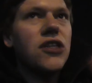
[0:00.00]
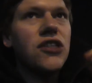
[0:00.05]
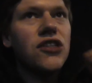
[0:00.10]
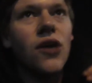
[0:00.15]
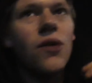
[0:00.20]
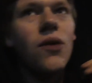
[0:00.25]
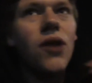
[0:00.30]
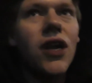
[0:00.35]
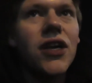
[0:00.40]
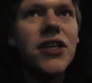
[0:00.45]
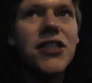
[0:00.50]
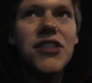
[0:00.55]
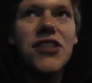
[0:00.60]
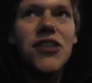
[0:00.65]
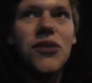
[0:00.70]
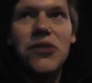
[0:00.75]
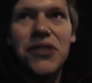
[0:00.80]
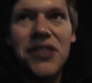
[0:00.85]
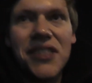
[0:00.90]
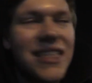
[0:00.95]
there's no lights
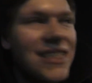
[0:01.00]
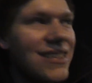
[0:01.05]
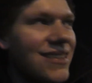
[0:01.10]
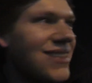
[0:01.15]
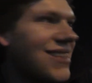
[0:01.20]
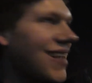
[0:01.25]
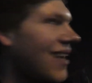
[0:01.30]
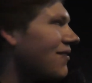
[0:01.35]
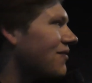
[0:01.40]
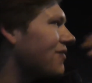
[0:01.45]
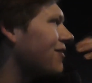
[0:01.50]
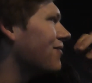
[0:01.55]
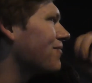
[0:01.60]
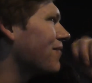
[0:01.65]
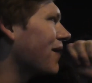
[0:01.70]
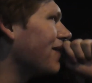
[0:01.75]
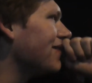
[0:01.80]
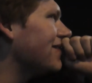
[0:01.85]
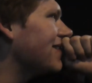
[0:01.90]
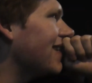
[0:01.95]
or seats outside
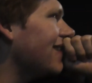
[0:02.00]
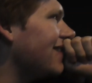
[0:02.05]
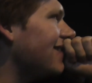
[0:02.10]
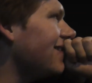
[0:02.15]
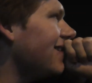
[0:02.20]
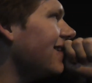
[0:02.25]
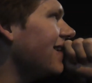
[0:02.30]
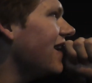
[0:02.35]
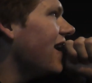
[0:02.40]
my hotel.